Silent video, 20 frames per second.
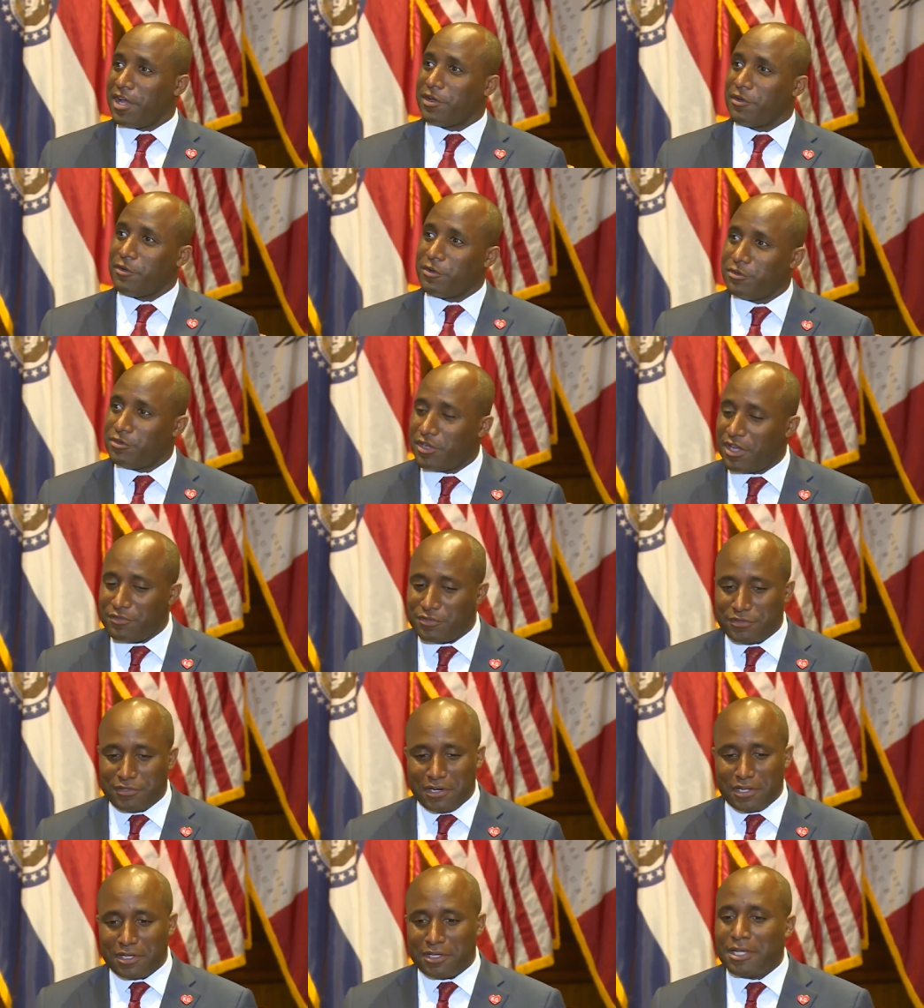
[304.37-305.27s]
when I go to Jeff
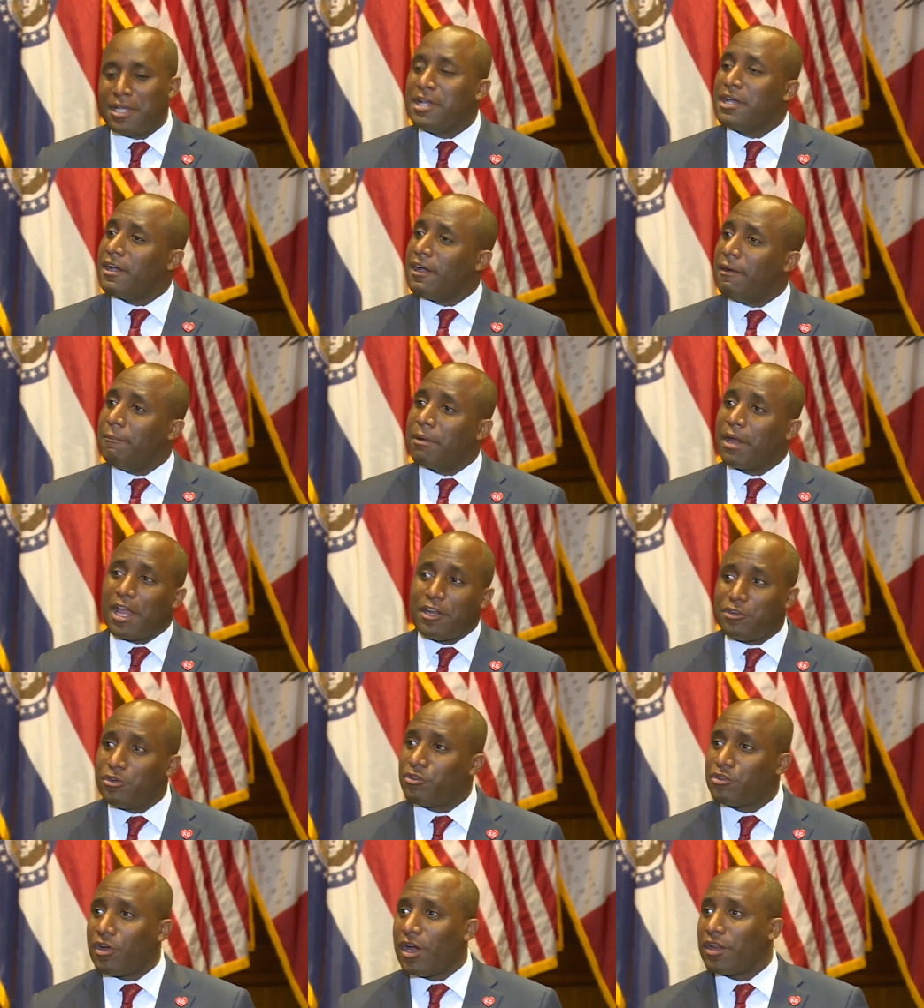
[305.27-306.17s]
City. But I
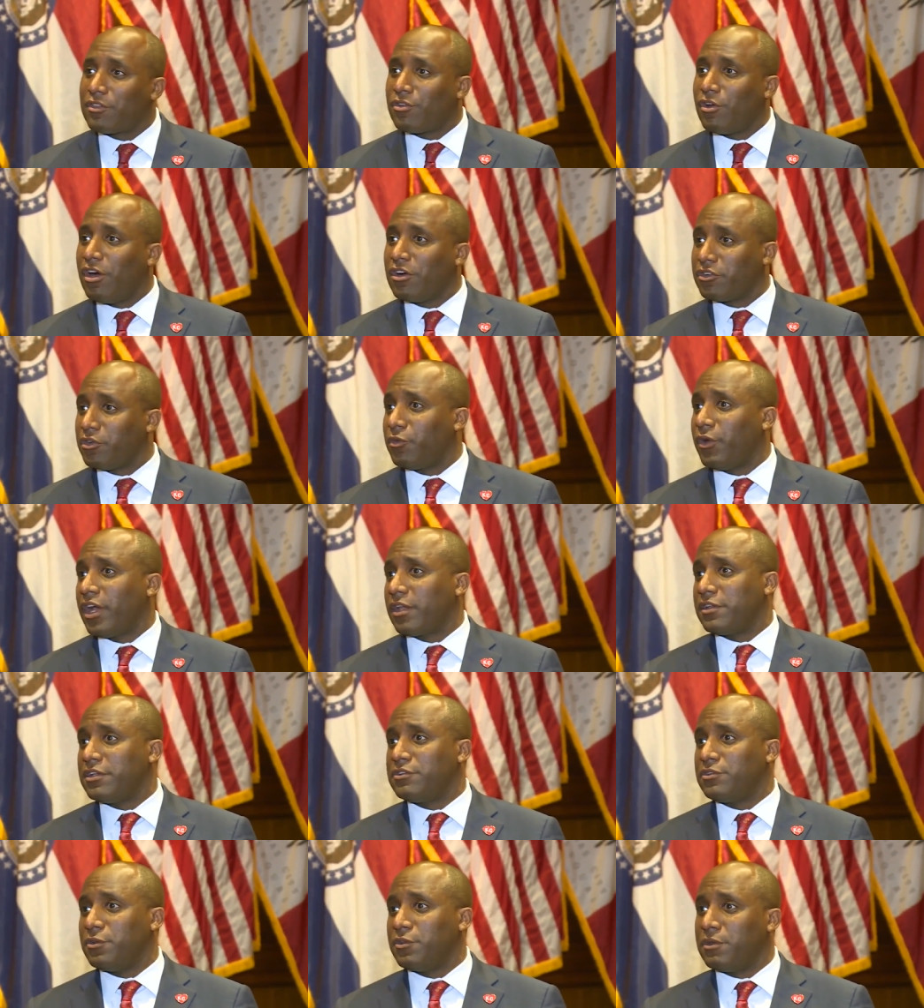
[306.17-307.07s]
do try to talk
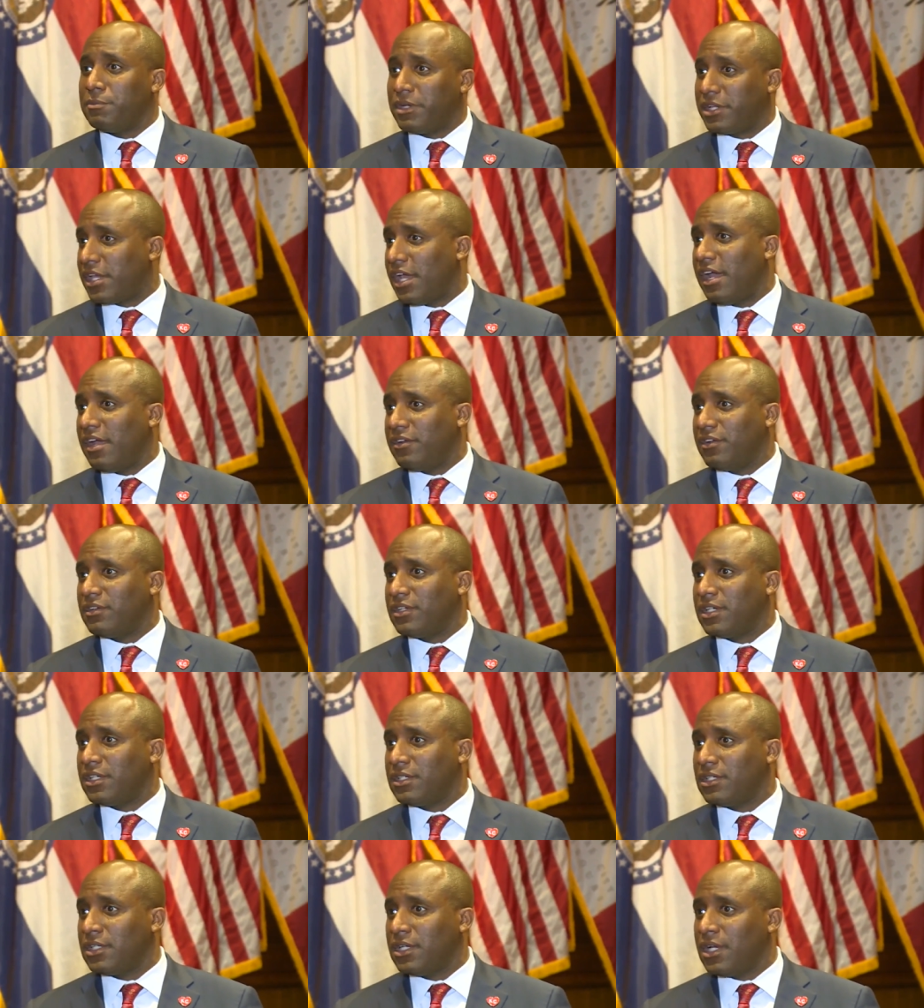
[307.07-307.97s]
directly to them and
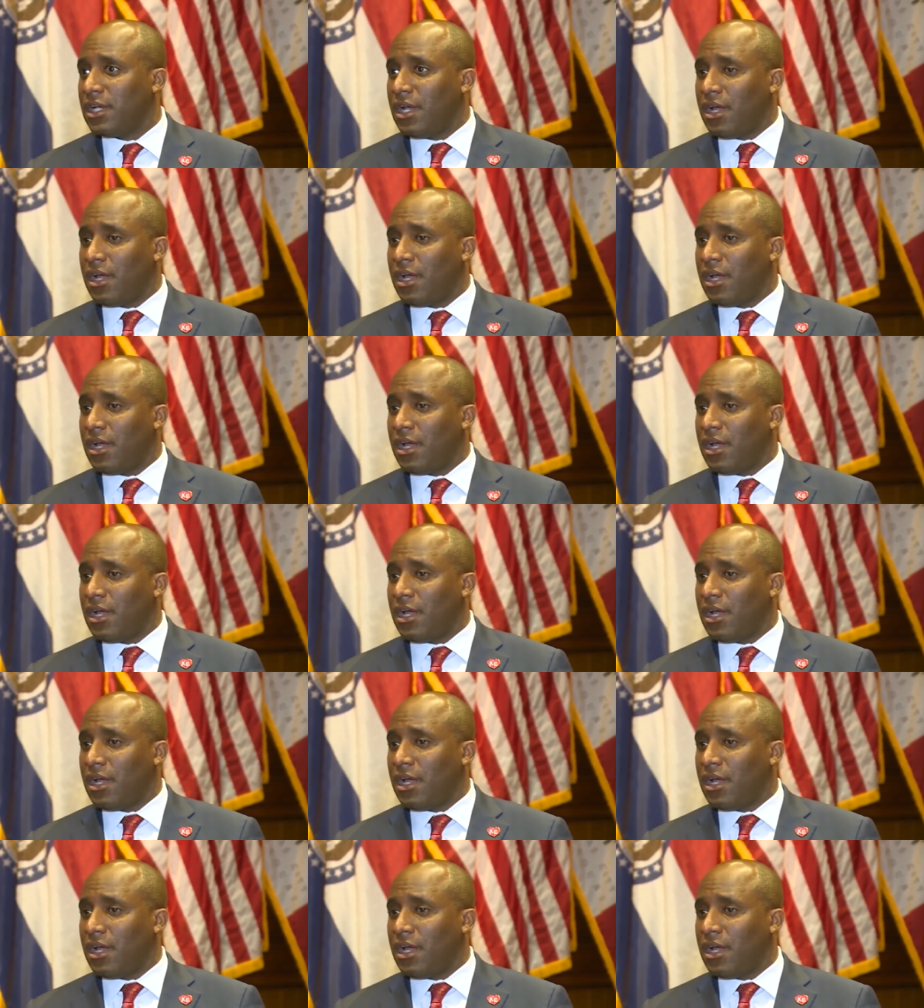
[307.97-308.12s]
candidly.